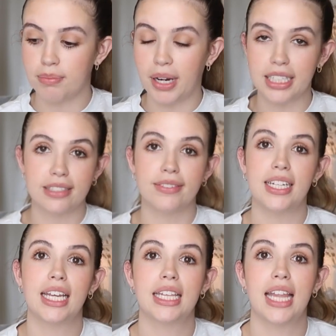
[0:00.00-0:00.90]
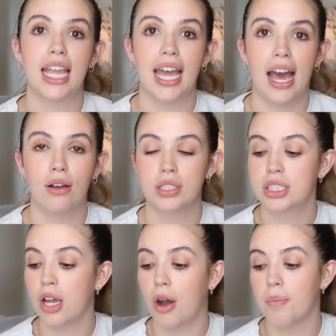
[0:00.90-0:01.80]
breastfeeding thing out.
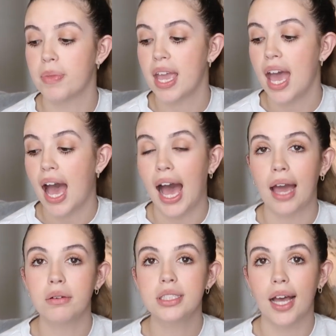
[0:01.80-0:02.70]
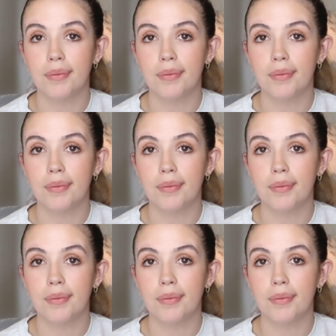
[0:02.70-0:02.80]
So I was